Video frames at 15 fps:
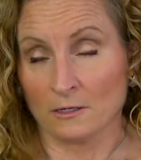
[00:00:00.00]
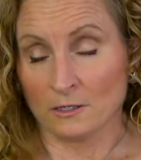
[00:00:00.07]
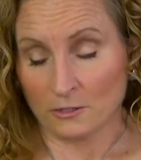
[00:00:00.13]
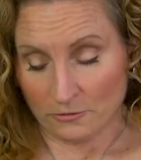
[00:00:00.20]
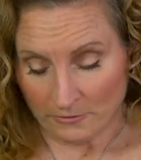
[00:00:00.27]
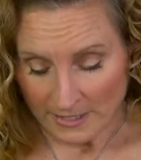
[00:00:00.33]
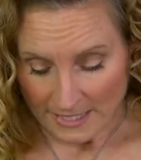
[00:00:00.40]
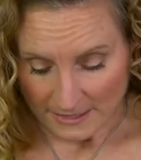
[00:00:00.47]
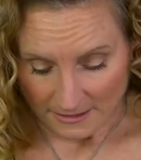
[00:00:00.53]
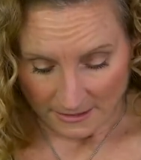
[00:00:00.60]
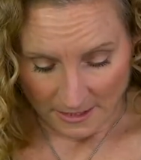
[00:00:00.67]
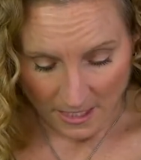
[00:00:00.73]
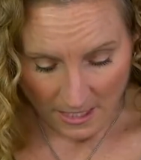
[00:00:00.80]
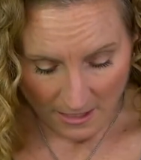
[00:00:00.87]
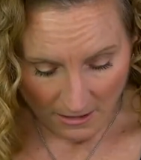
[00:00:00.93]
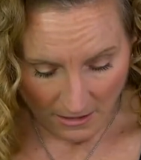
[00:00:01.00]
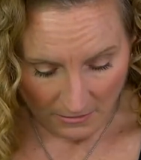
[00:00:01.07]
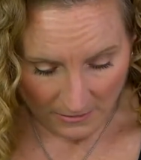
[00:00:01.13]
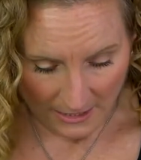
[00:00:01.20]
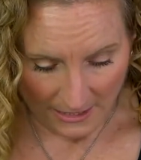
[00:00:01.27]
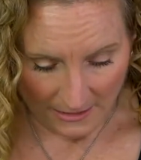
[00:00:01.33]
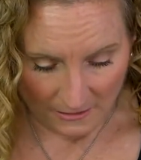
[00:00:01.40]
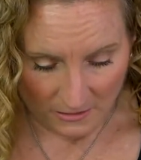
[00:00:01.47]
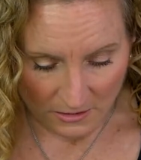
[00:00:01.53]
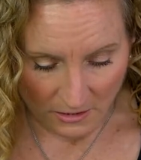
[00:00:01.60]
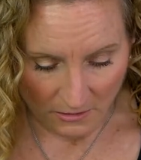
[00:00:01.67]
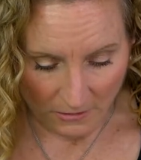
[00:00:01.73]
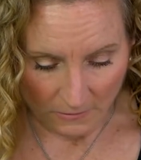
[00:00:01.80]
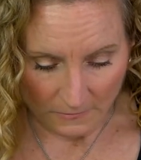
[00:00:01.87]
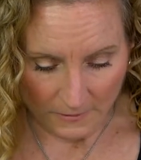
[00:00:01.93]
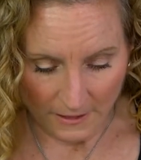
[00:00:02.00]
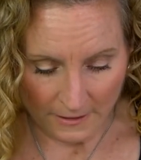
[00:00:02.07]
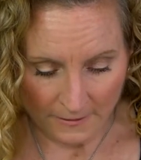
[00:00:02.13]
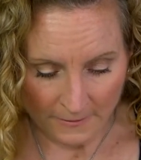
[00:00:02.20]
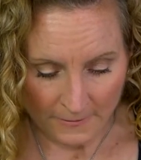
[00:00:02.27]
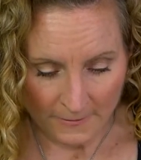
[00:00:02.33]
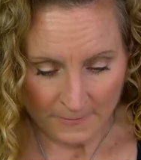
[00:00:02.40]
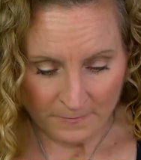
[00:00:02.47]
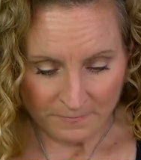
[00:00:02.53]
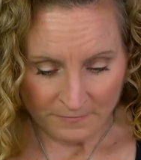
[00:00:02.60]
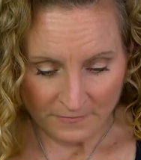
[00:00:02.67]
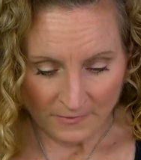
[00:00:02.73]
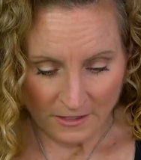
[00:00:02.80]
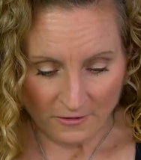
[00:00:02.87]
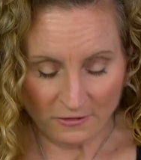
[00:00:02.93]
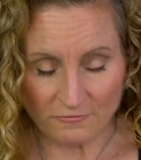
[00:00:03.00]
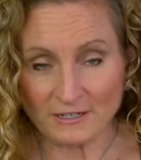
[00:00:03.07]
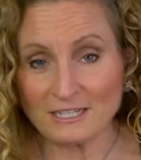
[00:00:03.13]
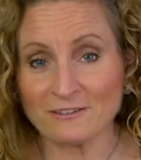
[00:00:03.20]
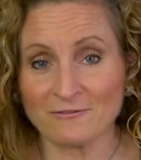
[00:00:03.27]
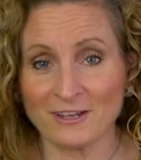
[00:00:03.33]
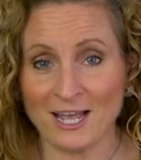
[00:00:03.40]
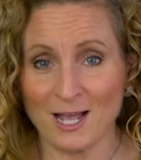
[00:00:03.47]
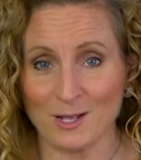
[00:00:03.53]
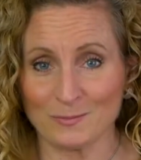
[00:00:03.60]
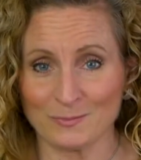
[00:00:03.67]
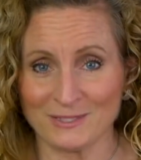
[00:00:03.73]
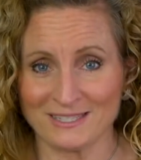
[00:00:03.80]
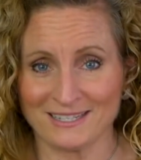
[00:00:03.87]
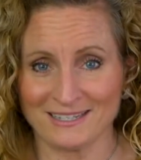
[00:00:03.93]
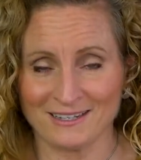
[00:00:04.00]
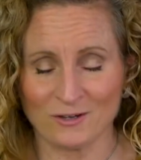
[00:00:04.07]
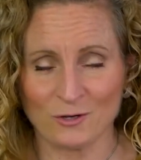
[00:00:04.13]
Great. Okay, so 3 of Cups.